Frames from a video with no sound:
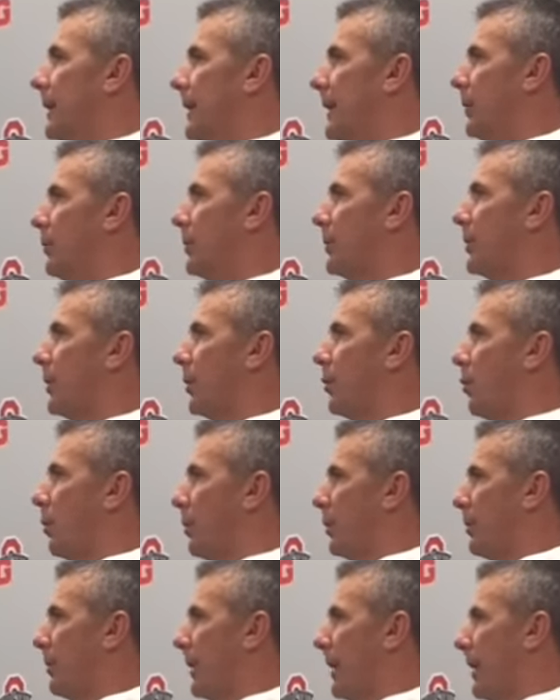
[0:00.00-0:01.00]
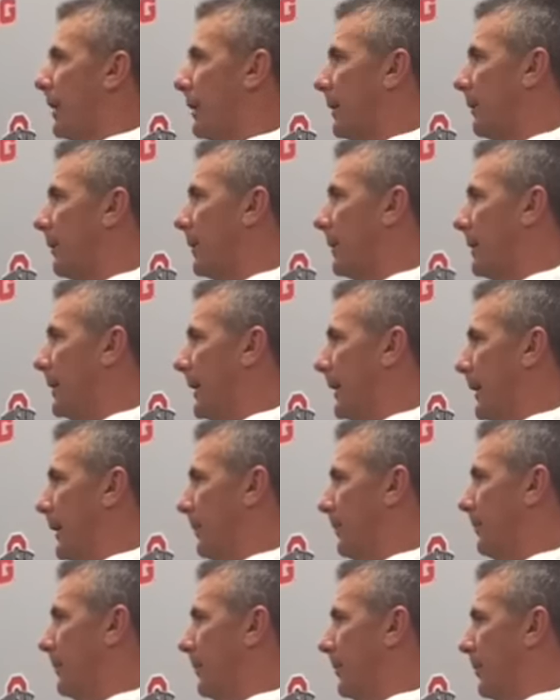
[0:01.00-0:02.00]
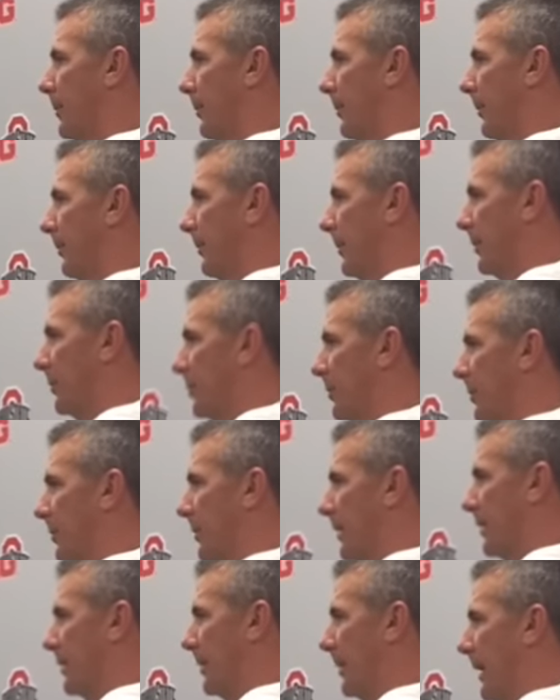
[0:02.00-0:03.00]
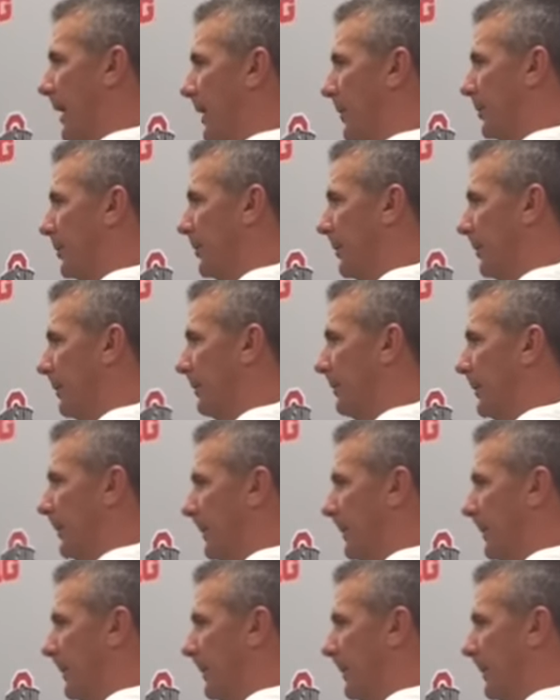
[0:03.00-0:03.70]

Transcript: He was the quarterback of the team when we finished the season last year.